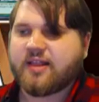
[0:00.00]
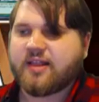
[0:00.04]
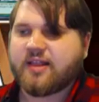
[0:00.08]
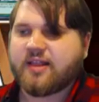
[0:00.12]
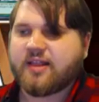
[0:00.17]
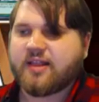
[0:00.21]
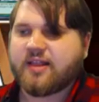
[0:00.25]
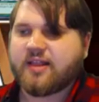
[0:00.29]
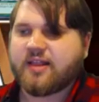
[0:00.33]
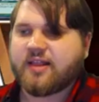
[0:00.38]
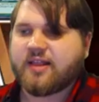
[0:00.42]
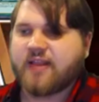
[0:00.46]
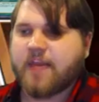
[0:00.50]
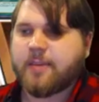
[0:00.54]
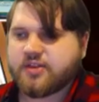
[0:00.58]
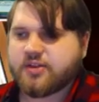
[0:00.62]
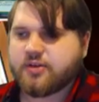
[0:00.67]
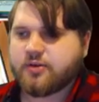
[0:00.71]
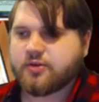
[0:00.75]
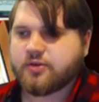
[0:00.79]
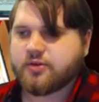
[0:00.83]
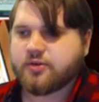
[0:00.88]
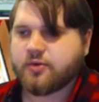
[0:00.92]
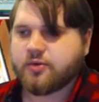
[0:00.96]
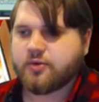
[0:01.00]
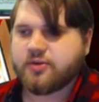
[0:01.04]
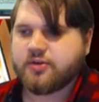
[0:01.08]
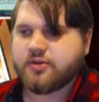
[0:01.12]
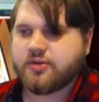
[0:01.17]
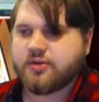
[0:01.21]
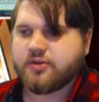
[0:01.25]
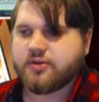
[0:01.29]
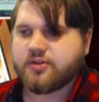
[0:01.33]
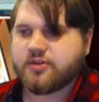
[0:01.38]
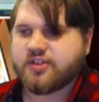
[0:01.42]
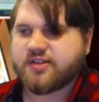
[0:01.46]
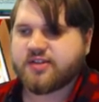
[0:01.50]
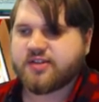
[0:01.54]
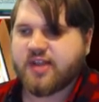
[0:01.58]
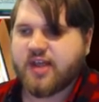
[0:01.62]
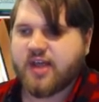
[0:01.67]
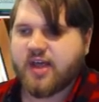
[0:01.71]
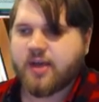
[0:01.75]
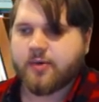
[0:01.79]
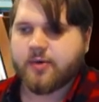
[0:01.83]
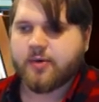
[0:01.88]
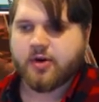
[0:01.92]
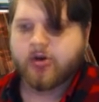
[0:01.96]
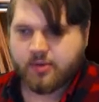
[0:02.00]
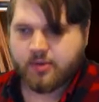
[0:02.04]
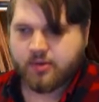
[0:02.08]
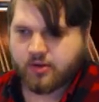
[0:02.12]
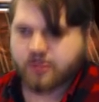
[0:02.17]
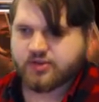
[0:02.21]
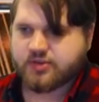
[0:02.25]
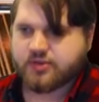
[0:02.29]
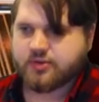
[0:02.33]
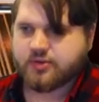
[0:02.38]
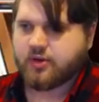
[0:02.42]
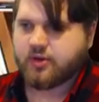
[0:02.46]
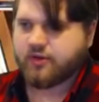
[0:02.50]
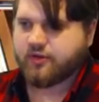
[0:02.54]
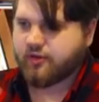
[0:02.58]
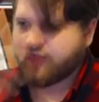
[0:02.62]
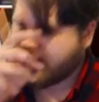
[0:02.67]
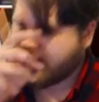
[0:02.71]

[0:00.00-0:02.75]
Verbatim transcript: So what we're going to do is we're going to do just that. We're going to mill Lazuli from